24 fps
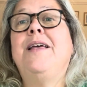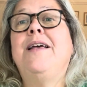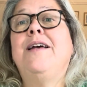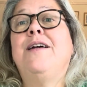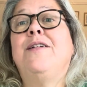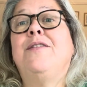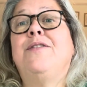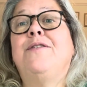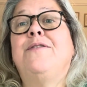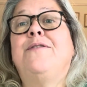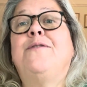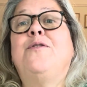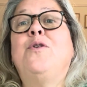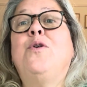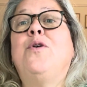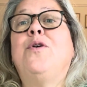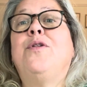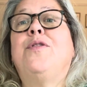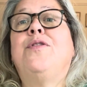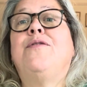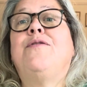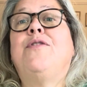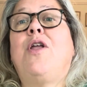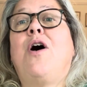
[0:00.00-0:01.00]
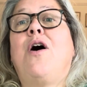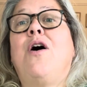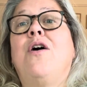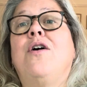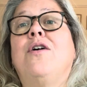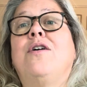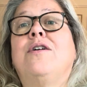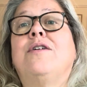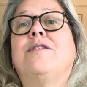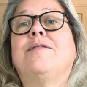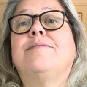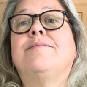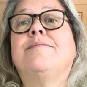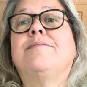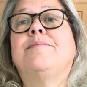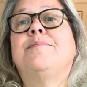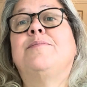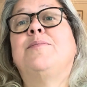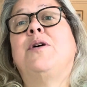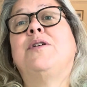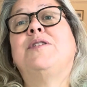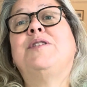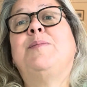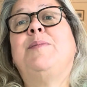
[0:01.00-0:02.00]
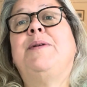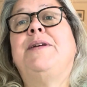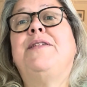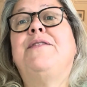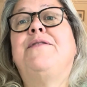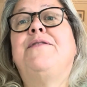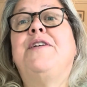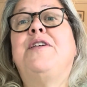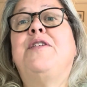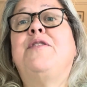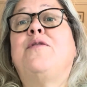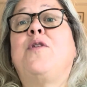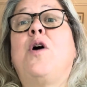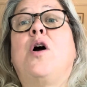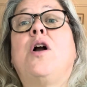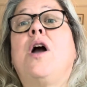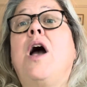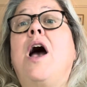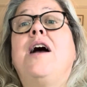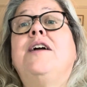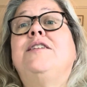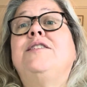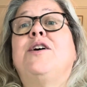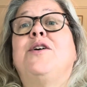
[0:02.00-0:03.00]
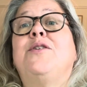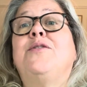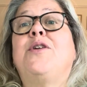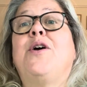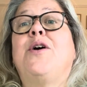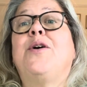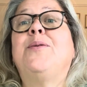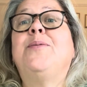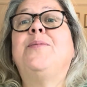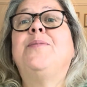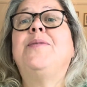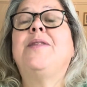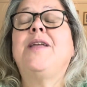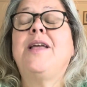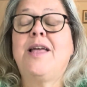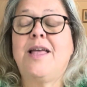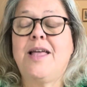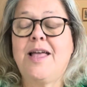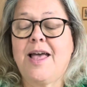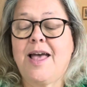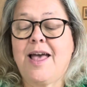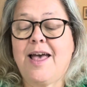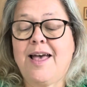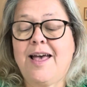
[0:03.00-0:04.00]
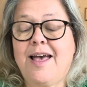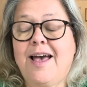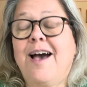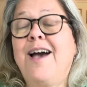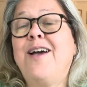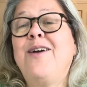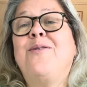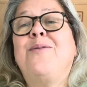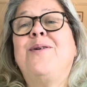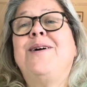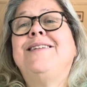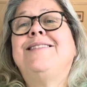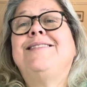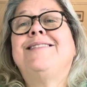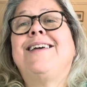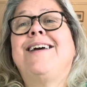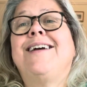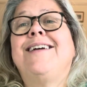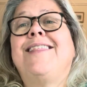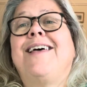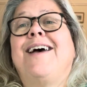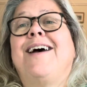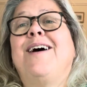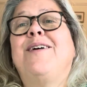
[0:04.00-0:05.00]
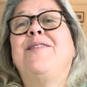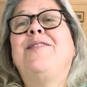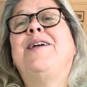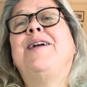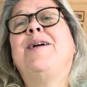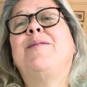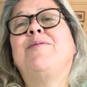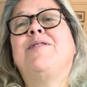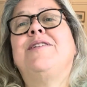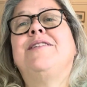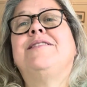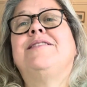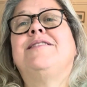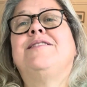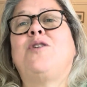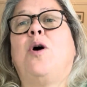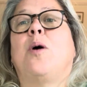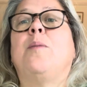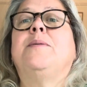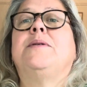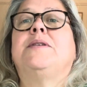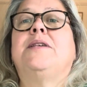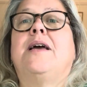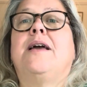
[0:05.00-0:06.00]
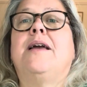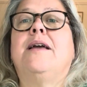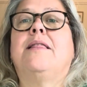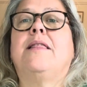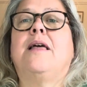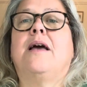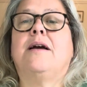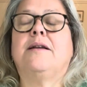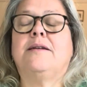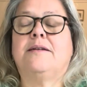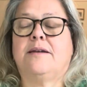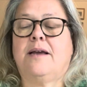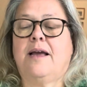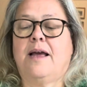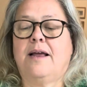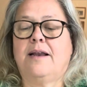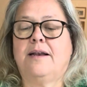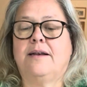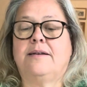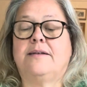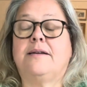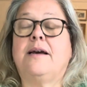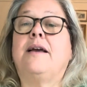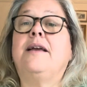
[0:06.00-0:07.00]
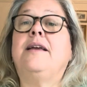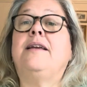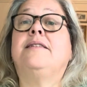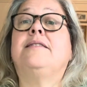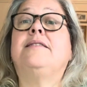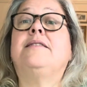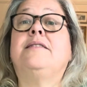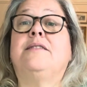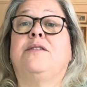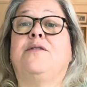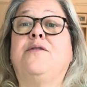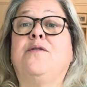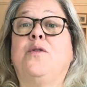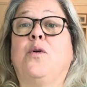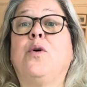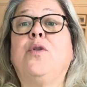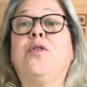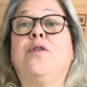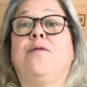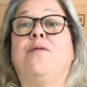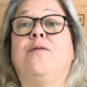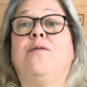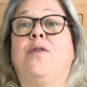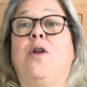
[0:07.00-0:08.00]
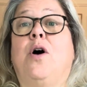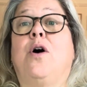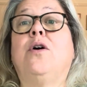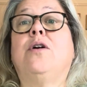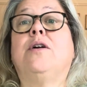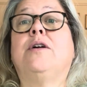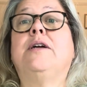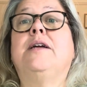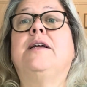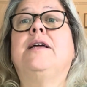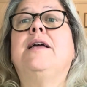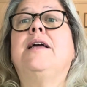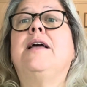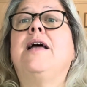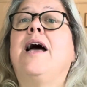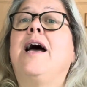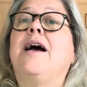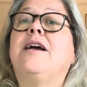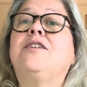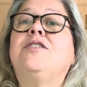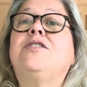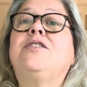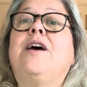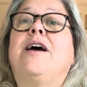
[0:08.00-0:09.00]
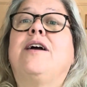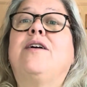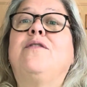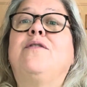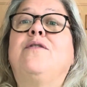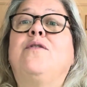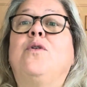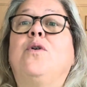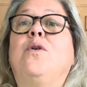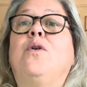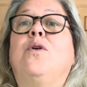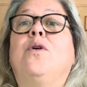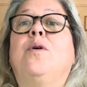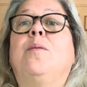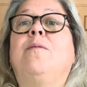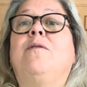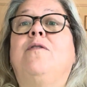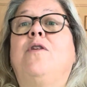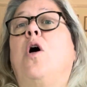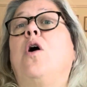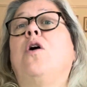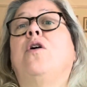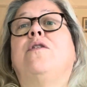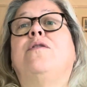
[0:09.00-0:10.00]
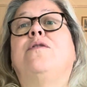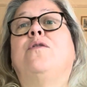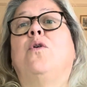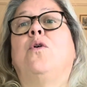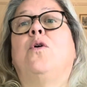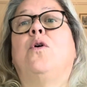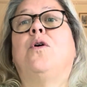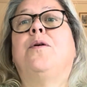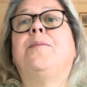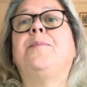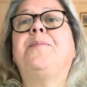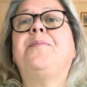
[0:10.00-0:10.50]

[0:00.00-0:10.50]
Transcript: the fourth vlog, possibly the fifth vlog. I don't know. I always say that. I think I'm going to stop saying that. And this is the fourth vlog. #4, vlog 4.